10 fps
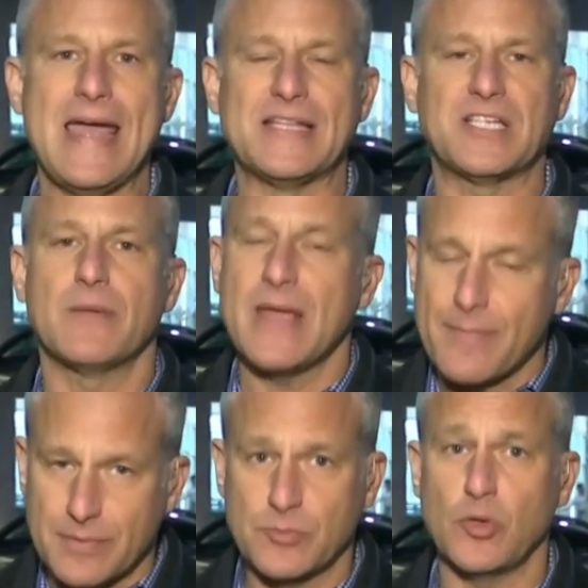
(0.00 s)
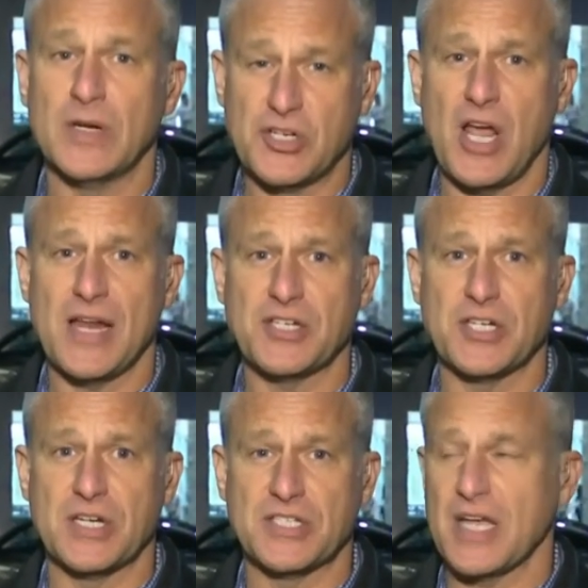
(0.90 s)
it's going to be up to a judge
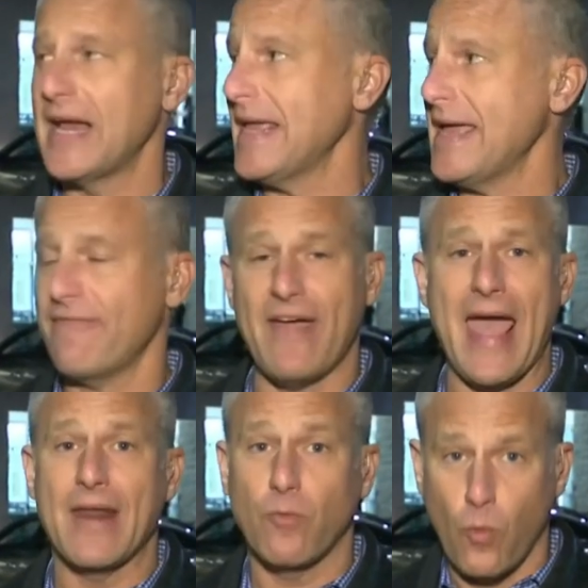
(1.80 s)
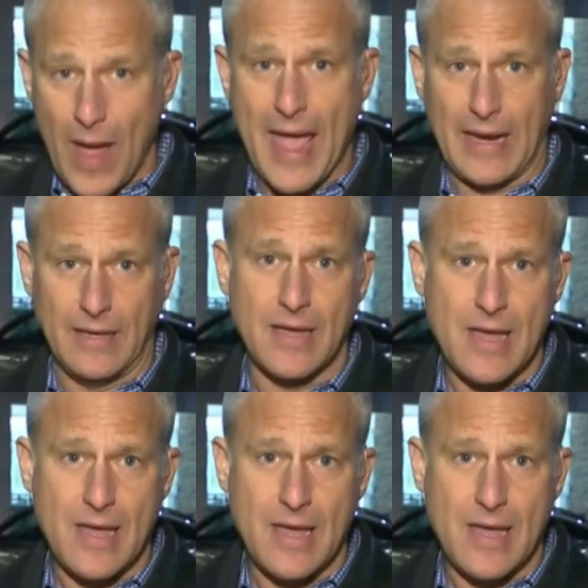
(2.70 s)
to decide if and when